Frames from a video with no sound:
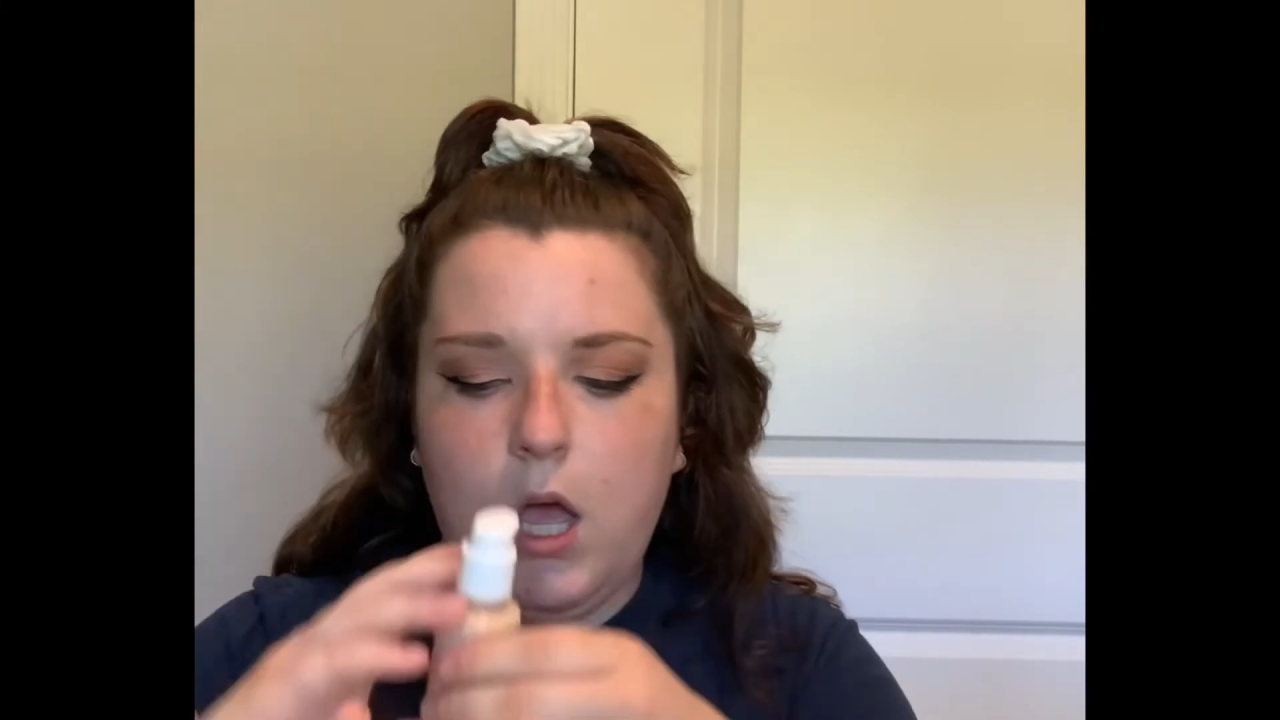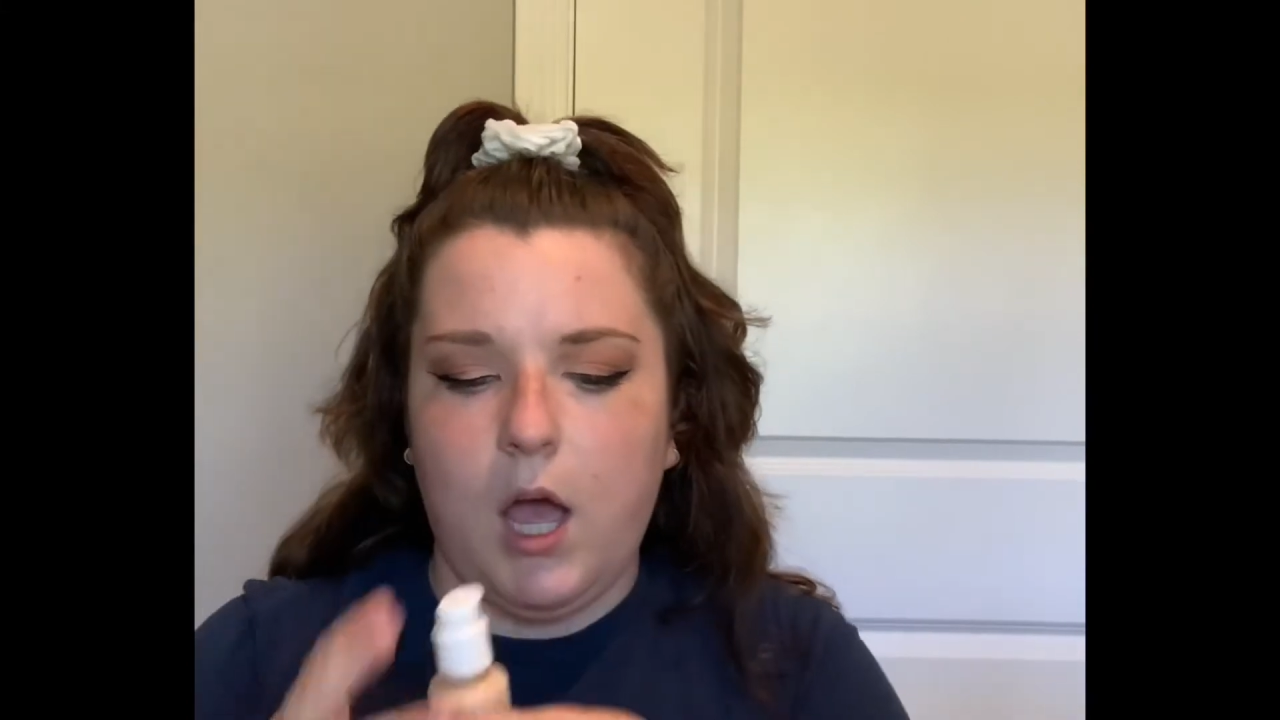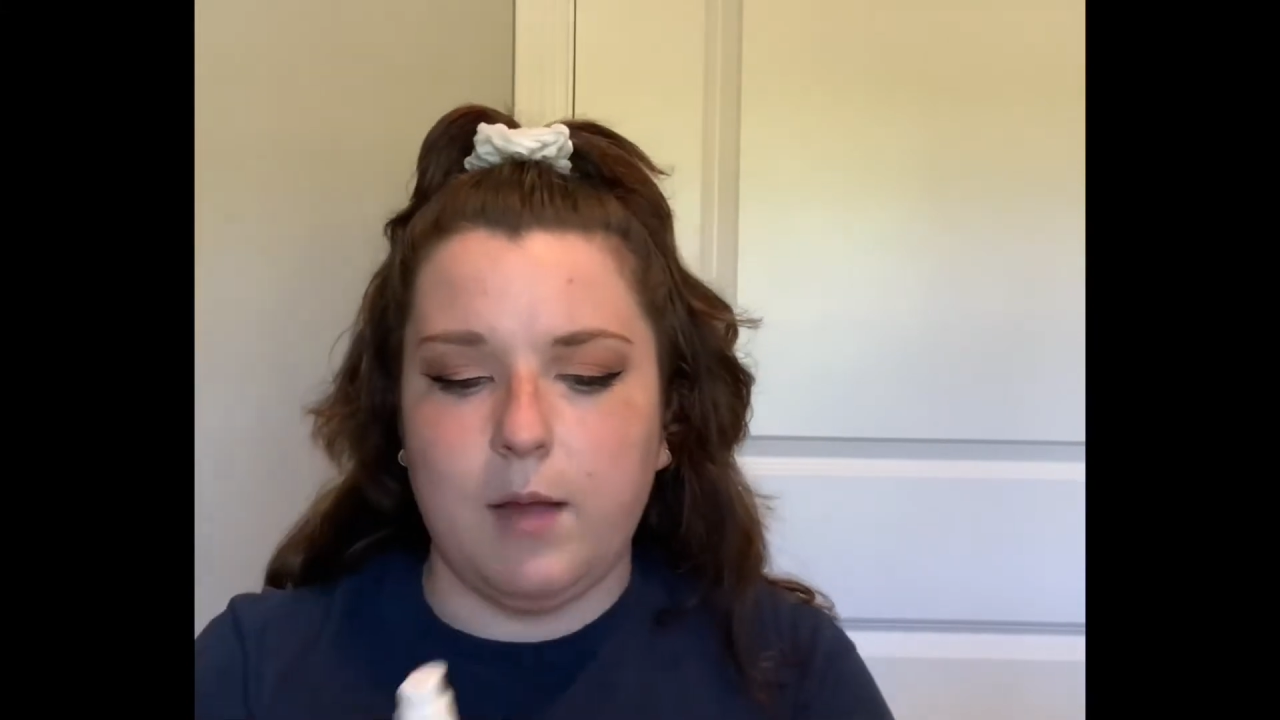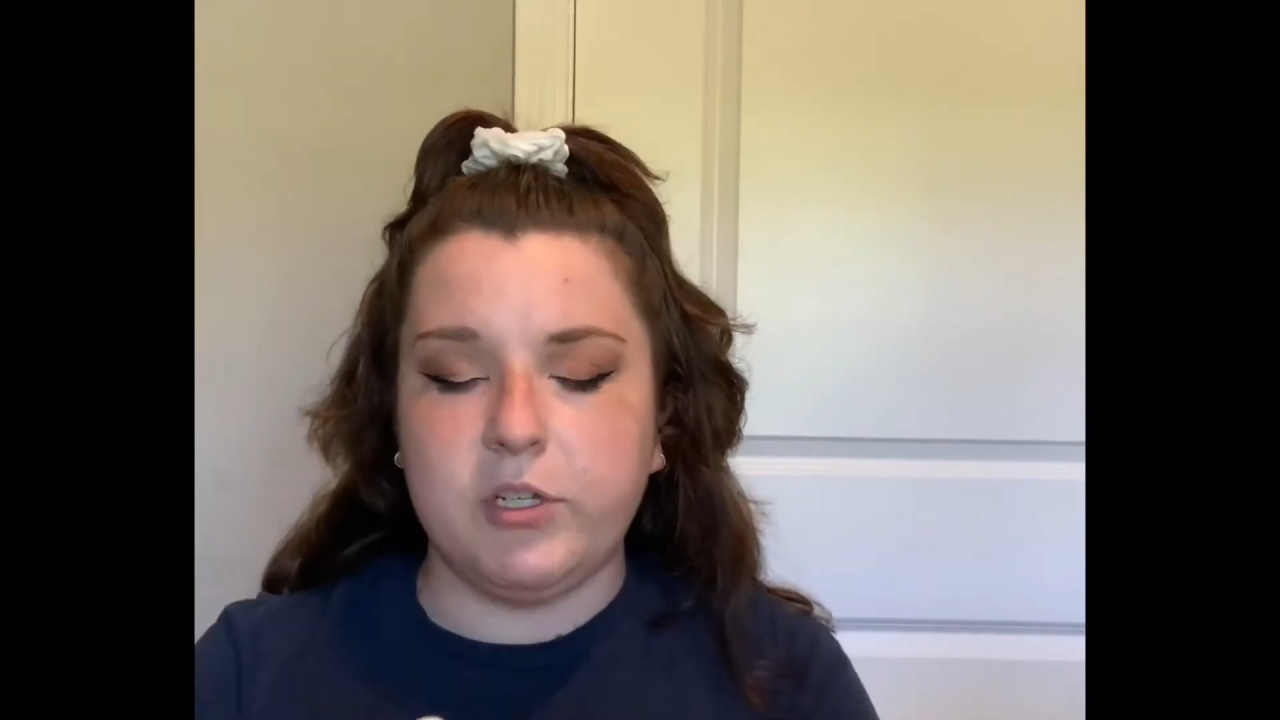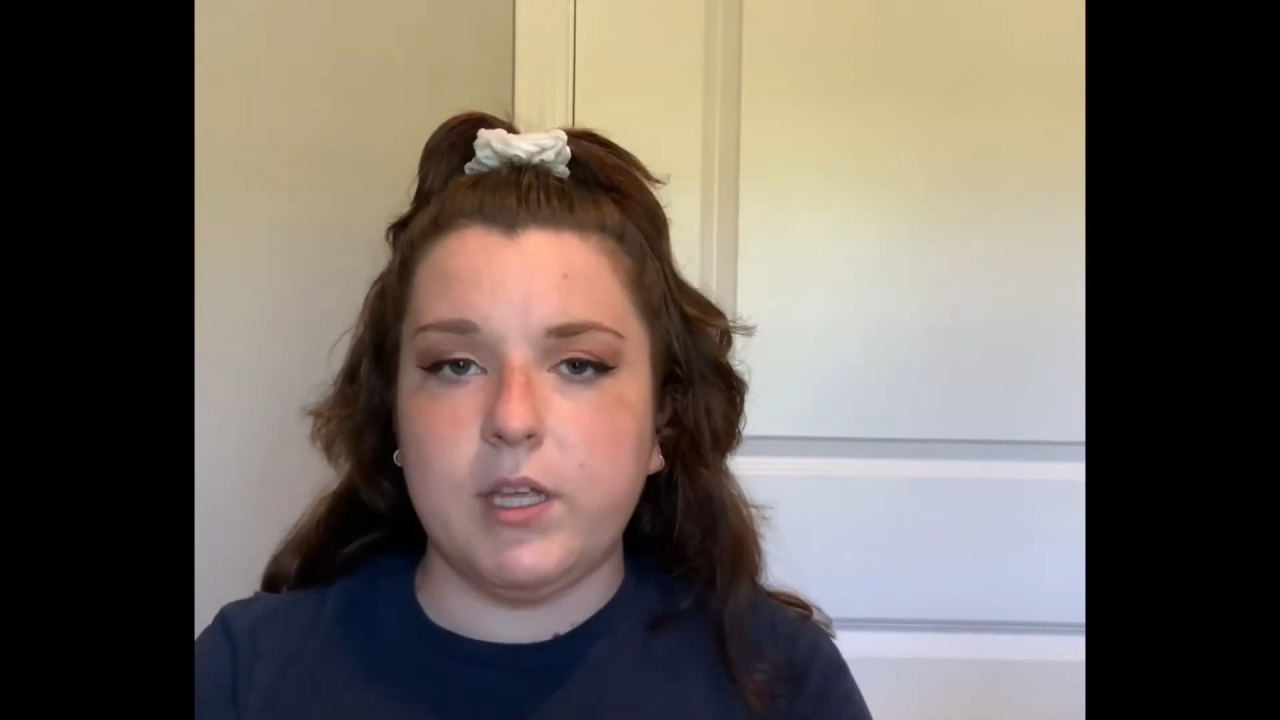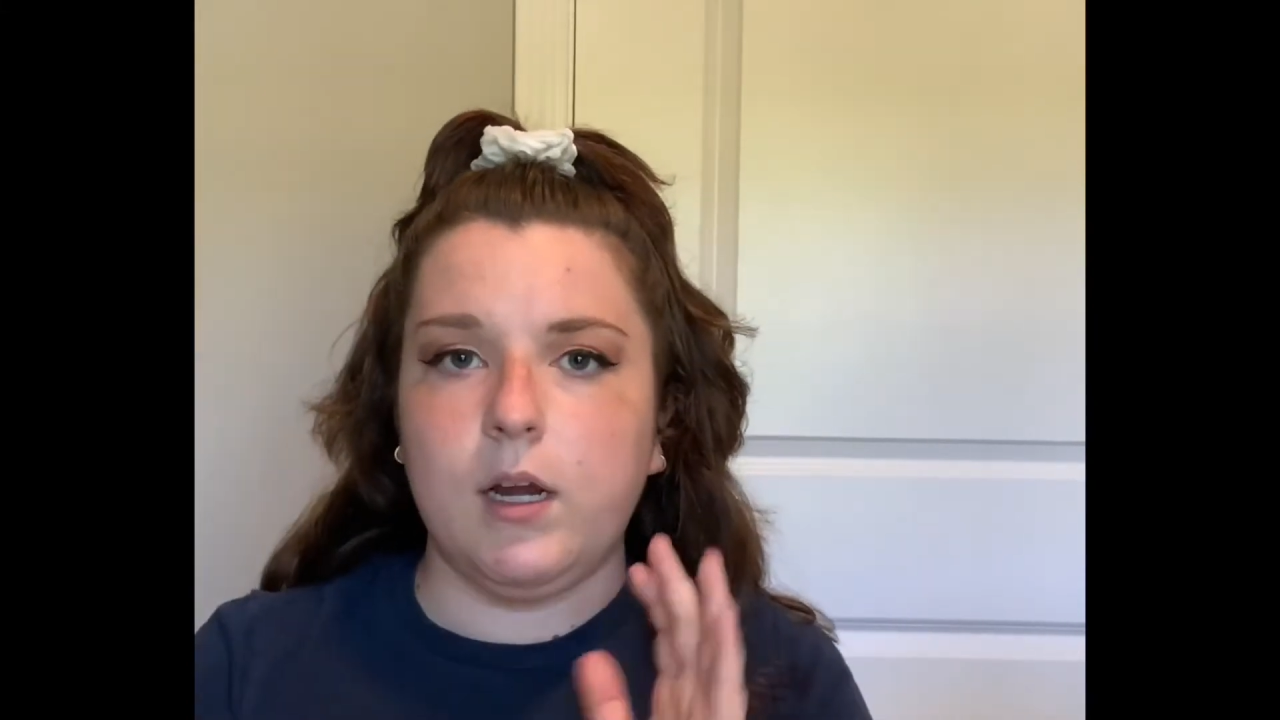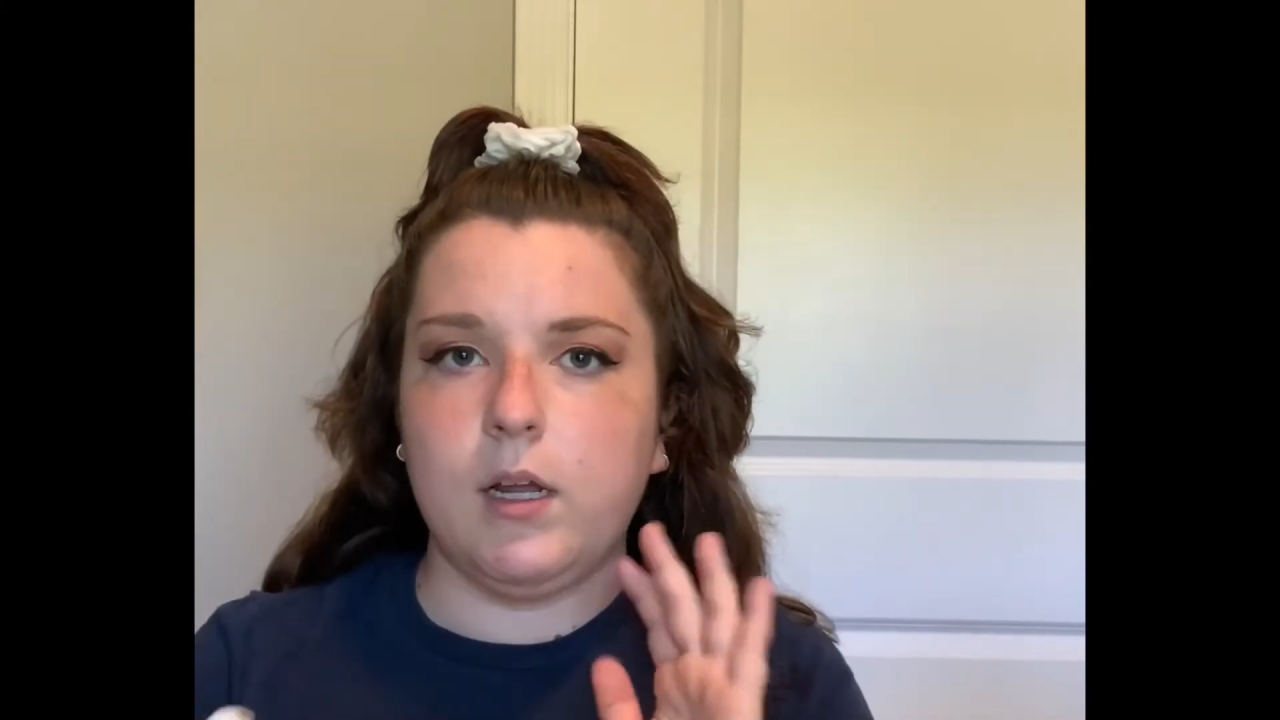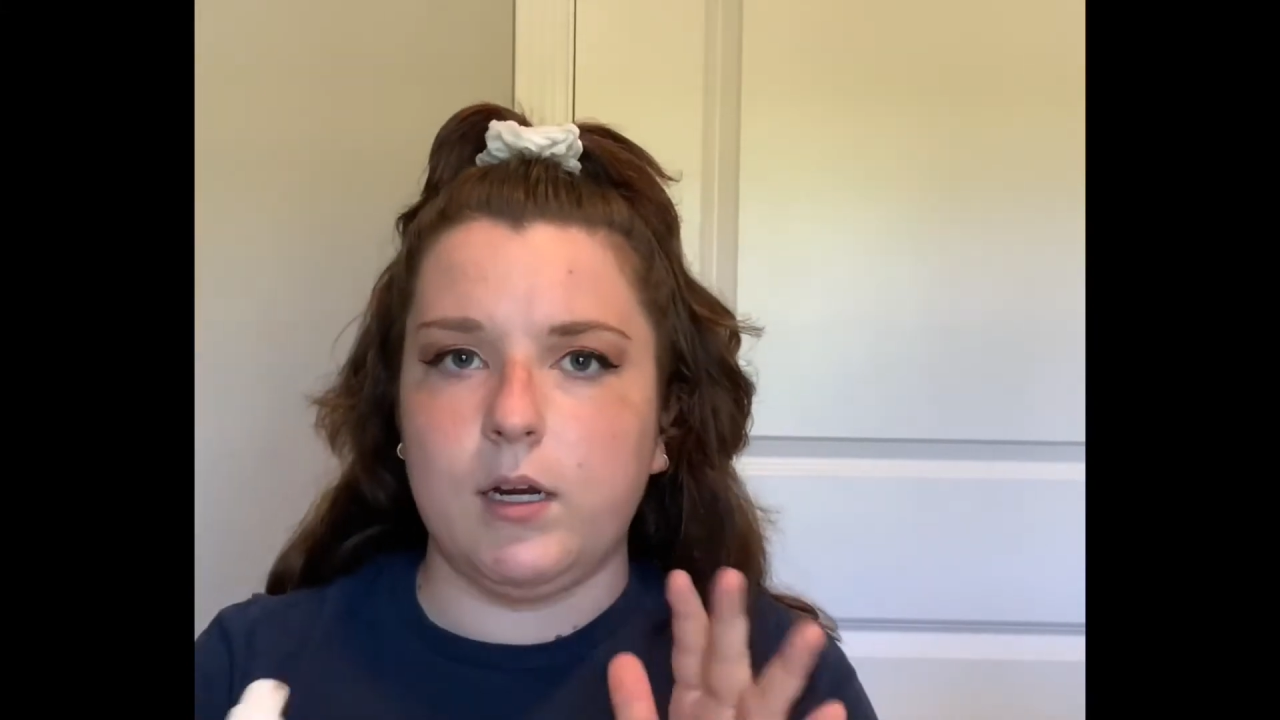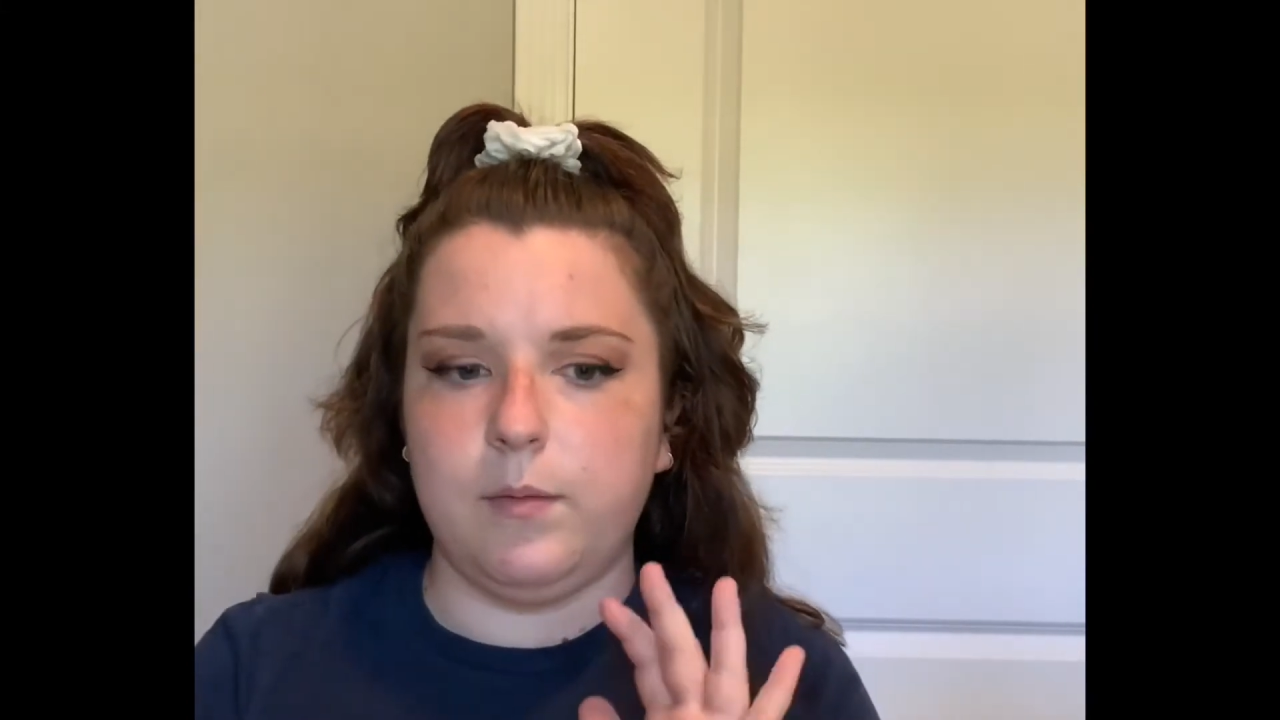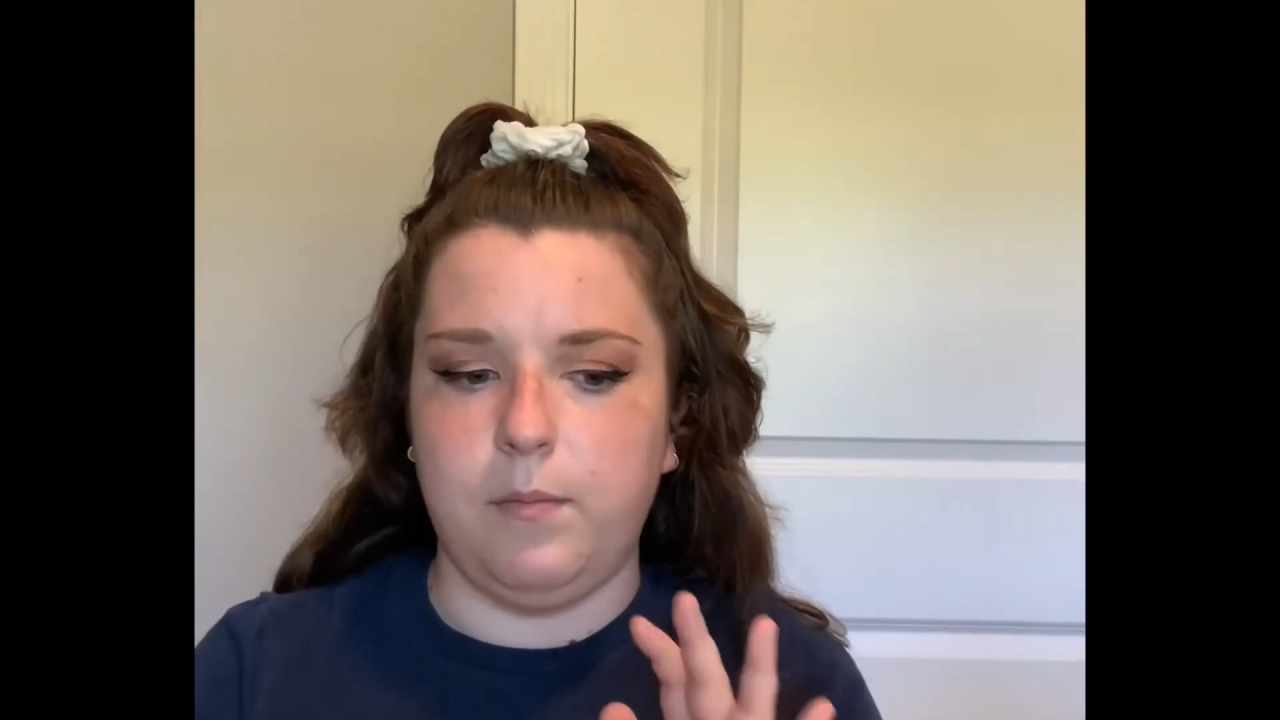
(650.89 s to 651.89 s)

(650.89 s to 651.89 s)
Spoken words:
I'm just gonna kind of